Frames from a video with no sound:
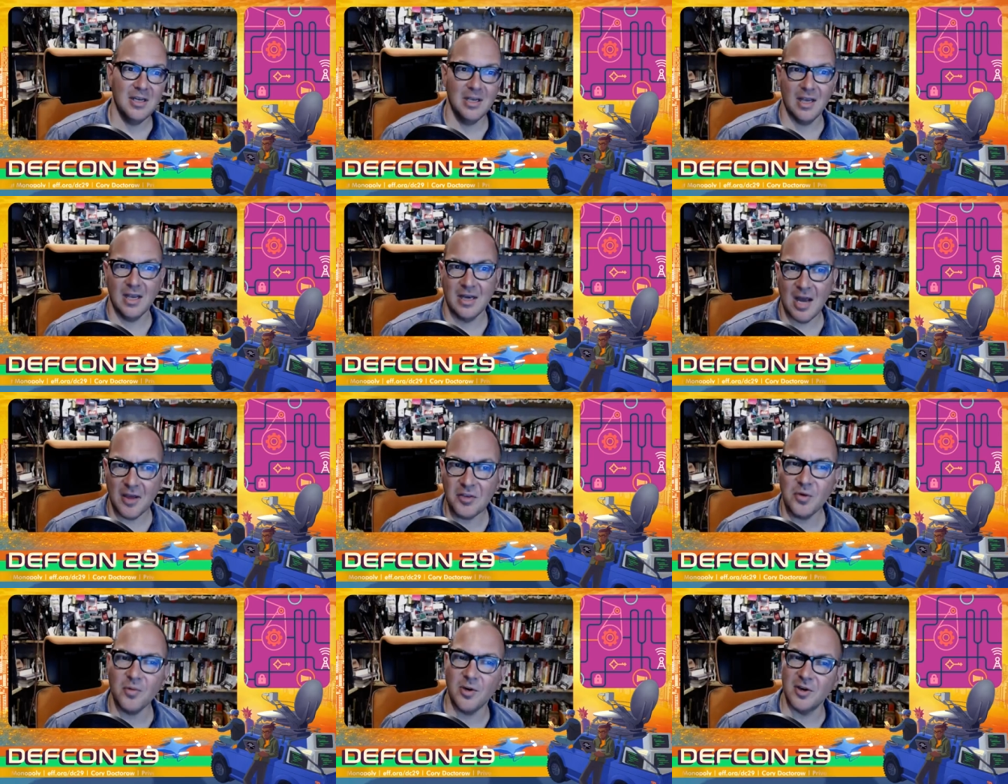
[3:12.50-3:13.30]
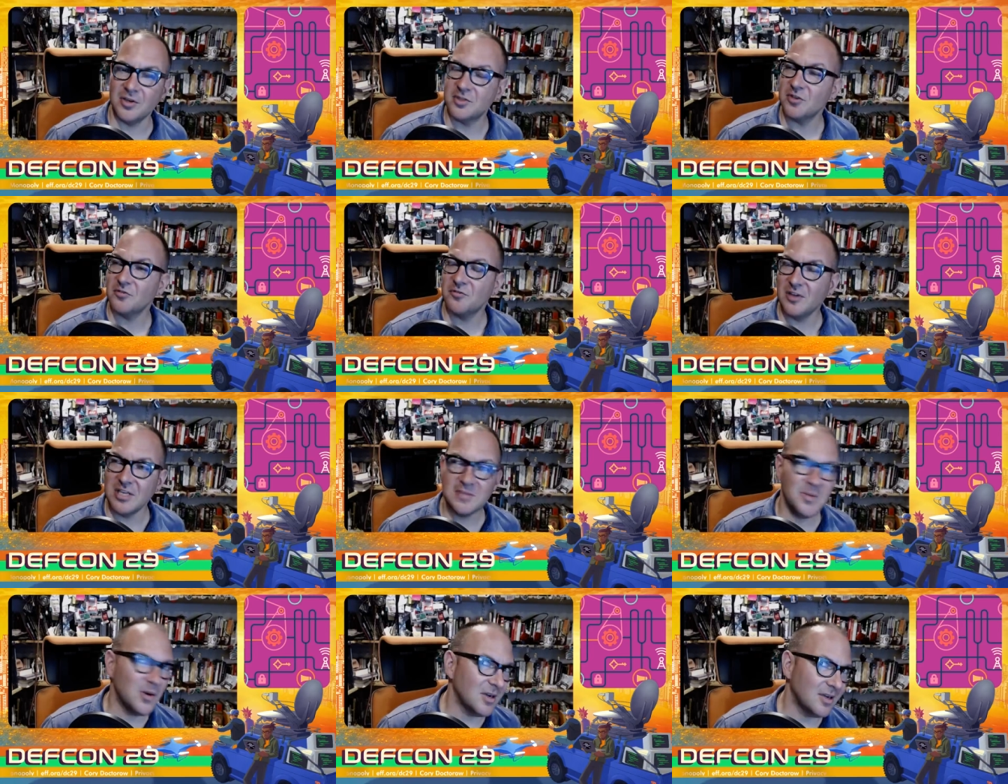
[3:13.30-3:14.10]
In other words,
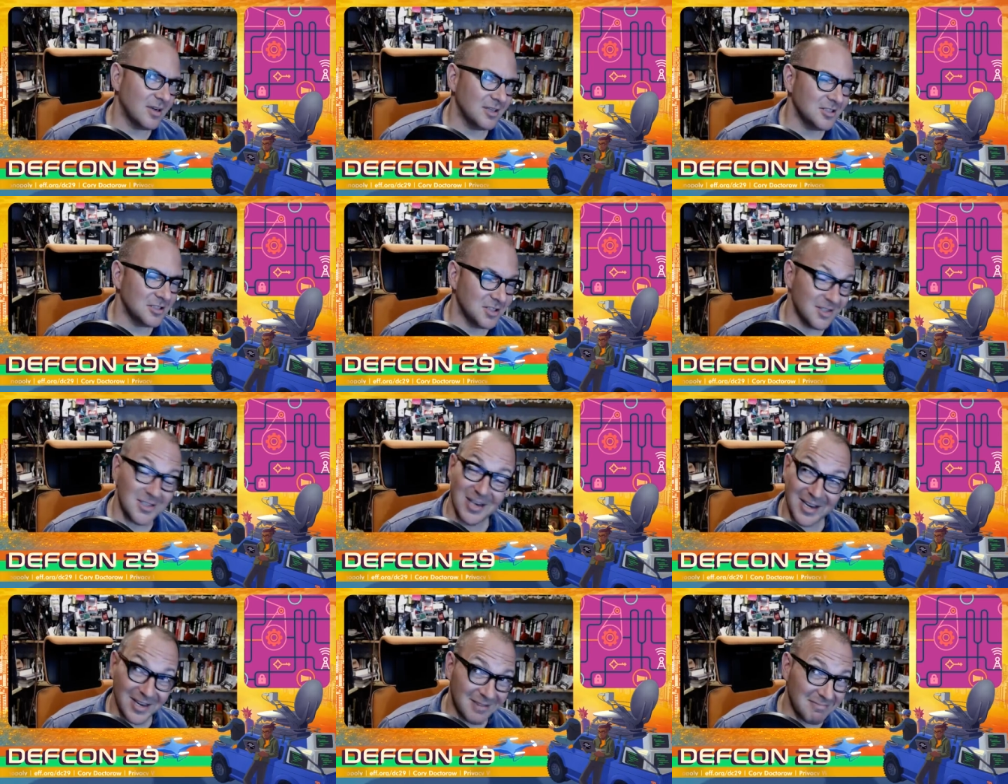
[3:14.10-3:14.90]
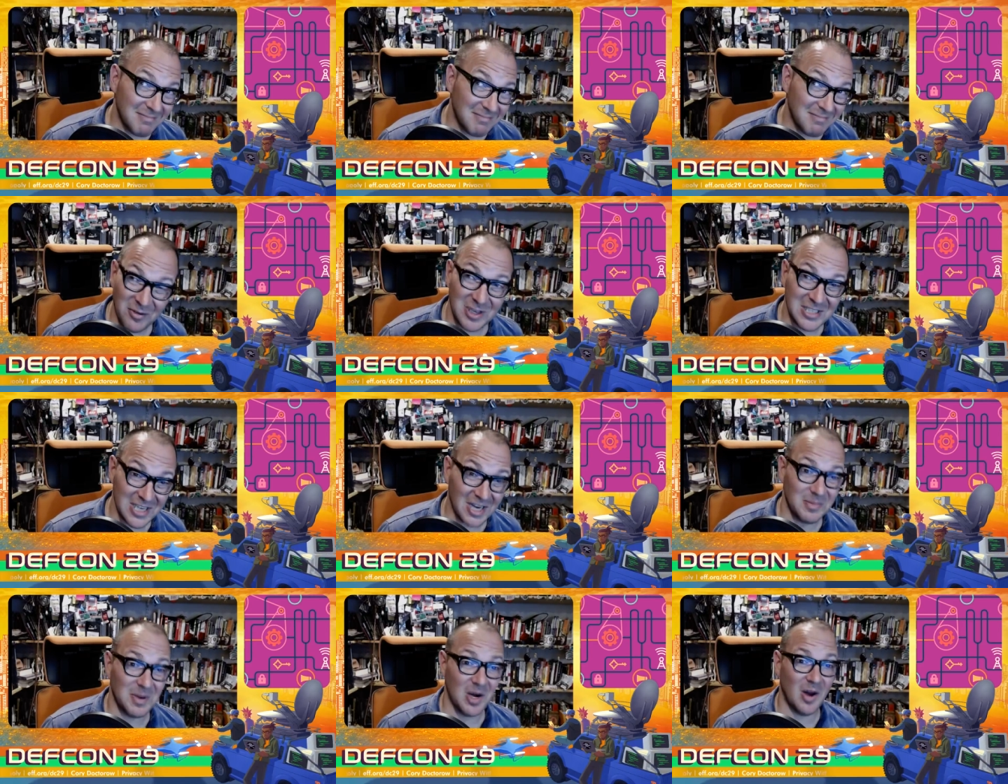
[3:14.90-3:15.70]
Facebook, just like every
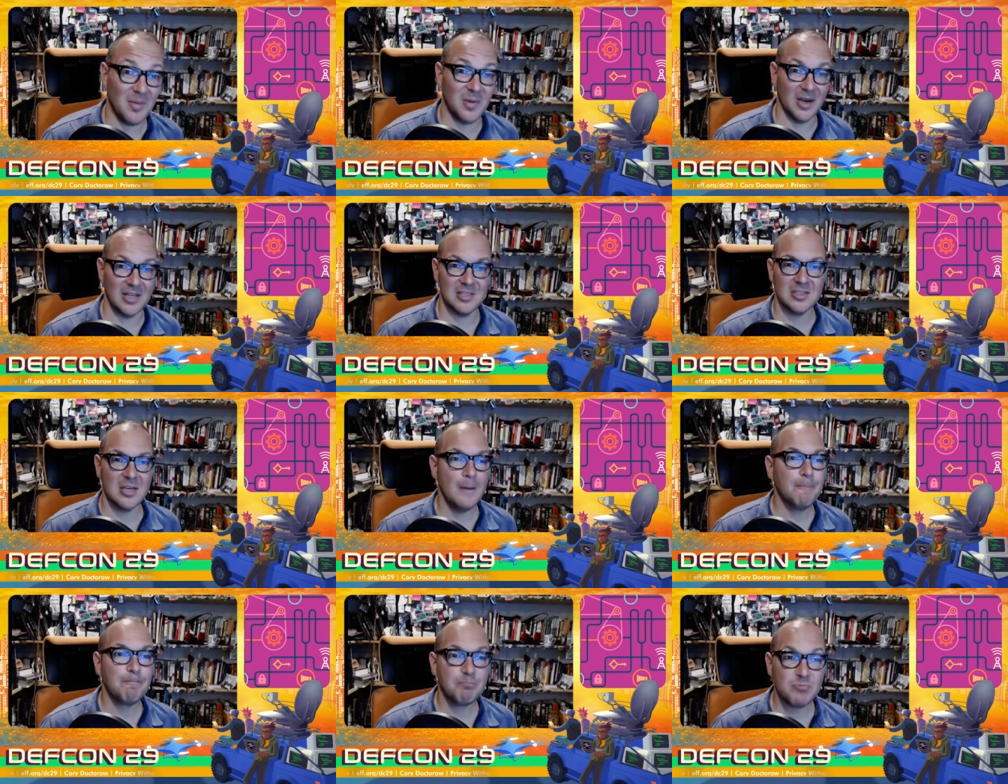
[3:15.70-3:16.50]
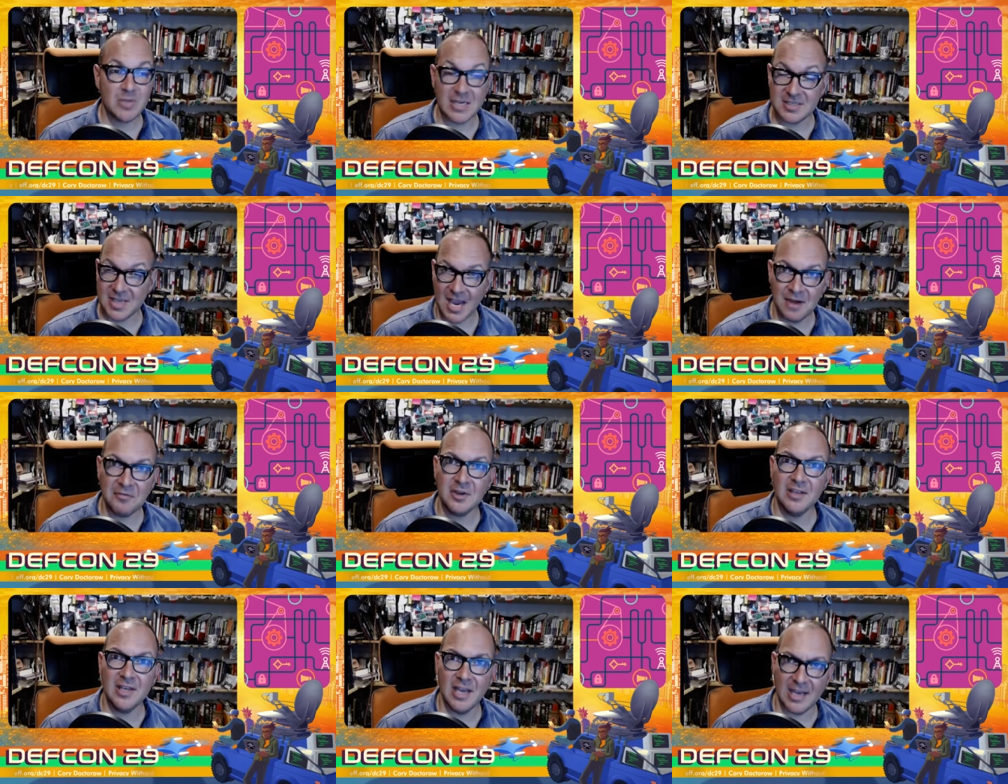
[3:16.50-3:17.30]
tech monopolist, does
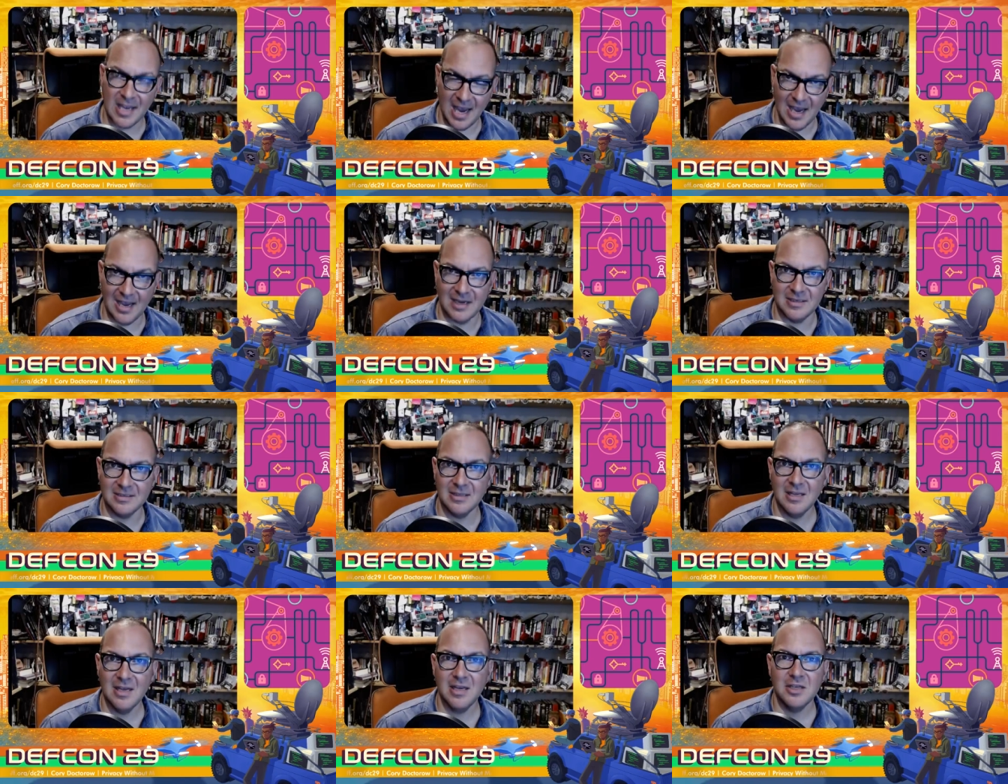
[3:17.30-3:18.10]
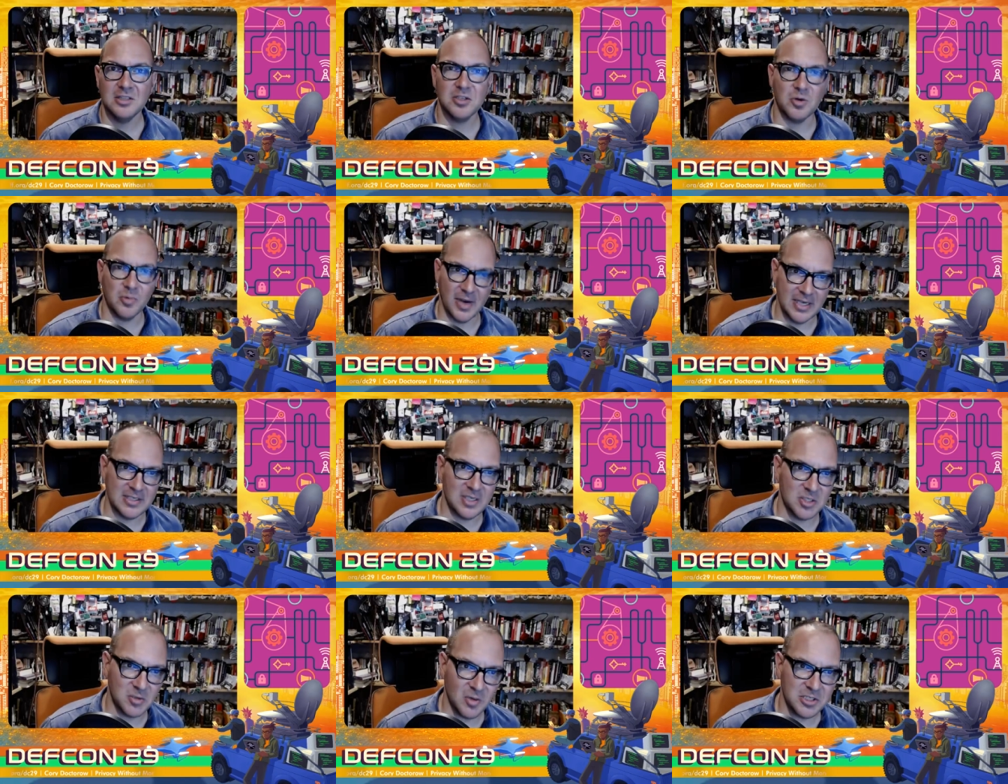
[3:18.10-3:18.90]
everything it can to raise
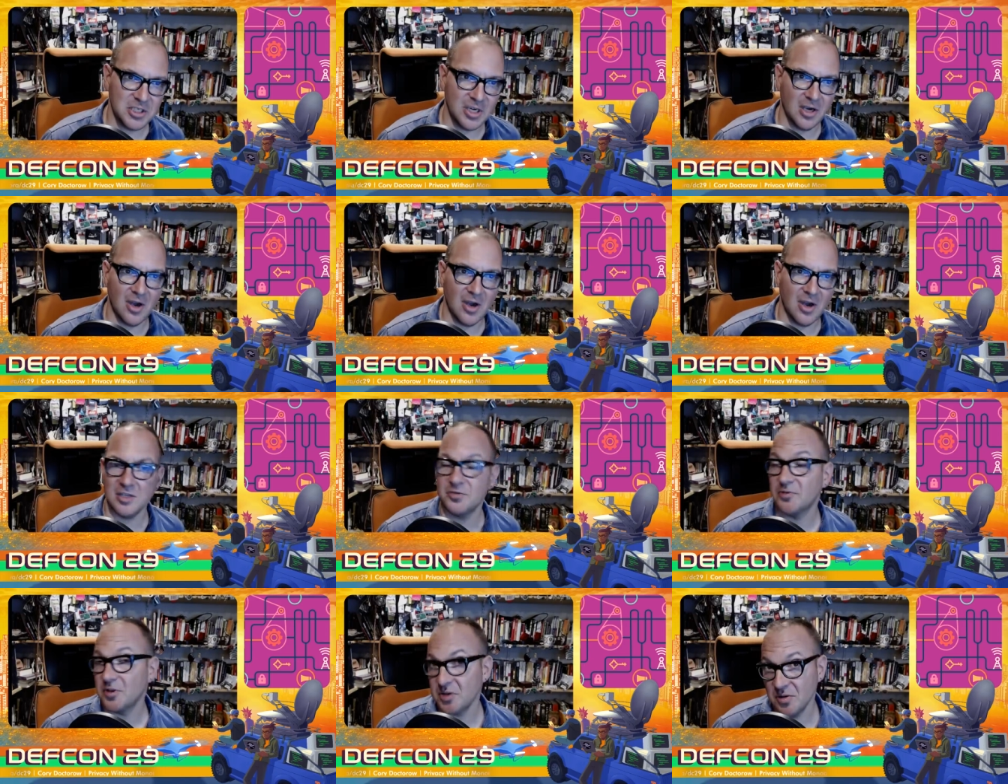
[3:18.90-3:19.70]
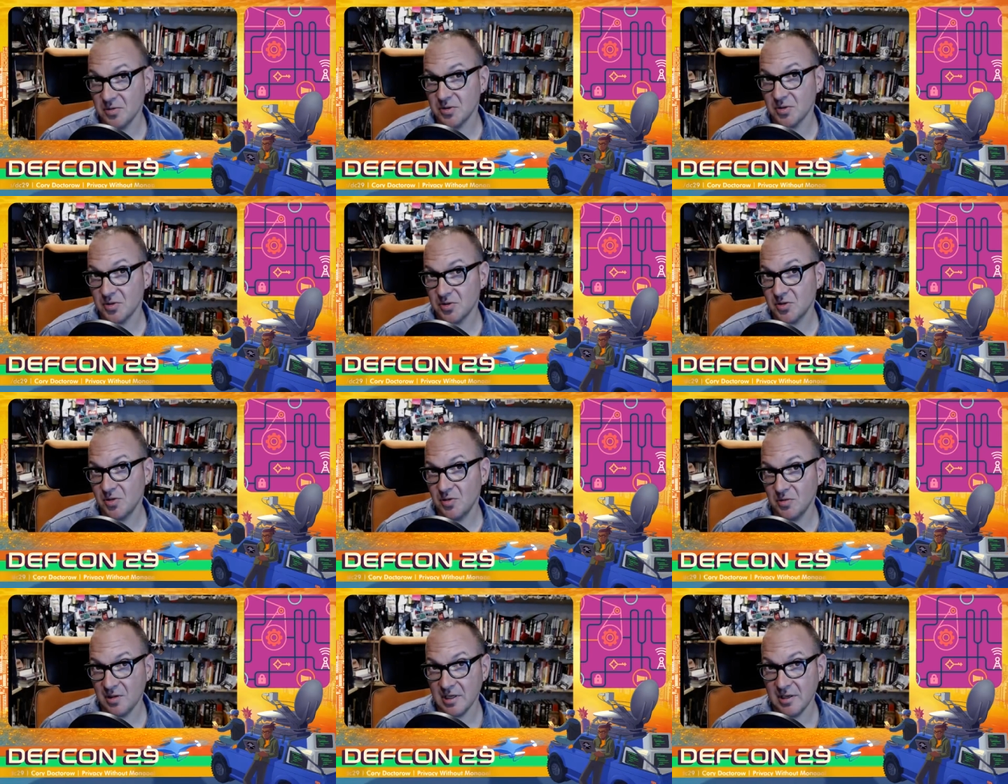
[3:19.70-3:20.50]
the switching costs for users
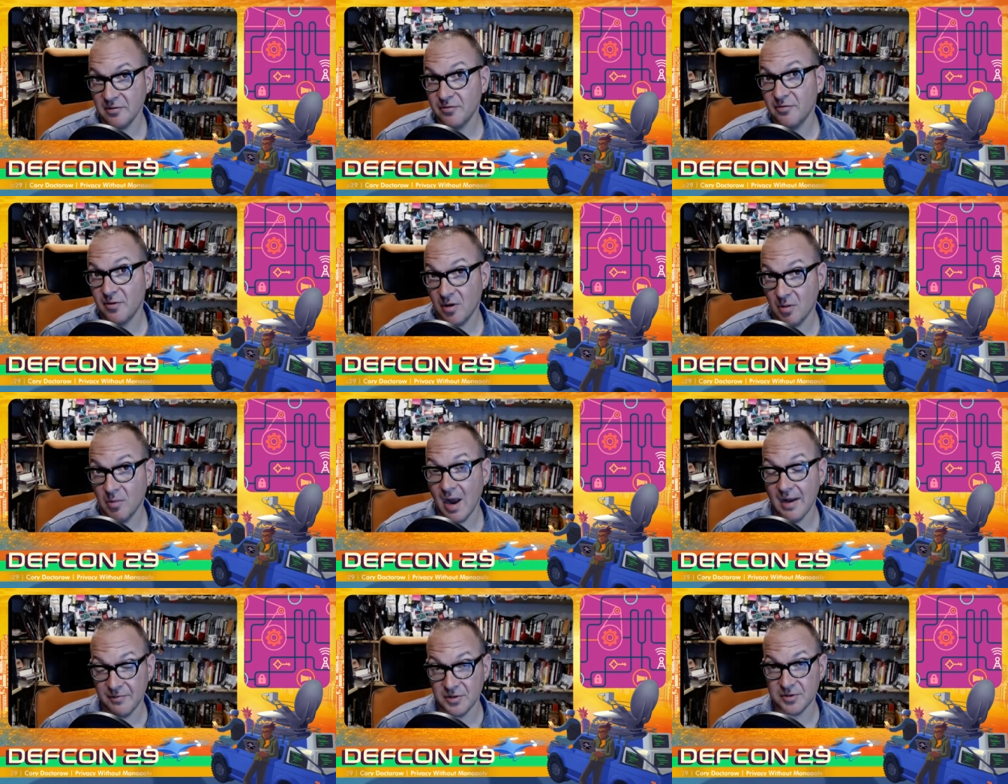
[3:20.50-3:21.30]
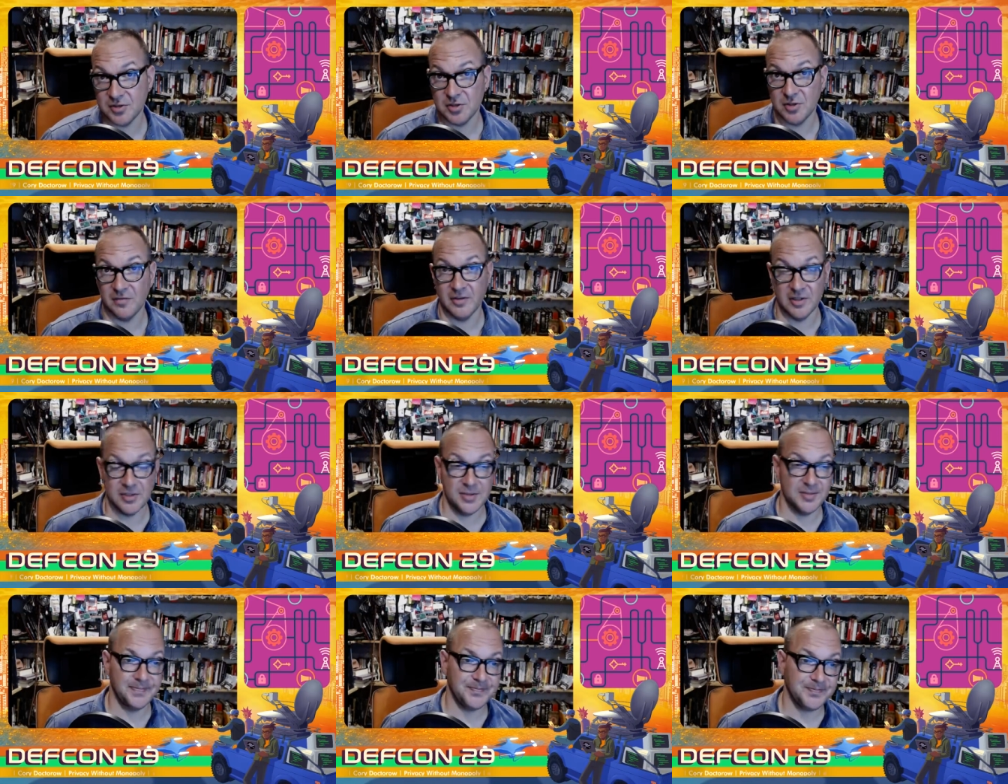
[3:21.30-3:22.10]
who leave for a rival's service.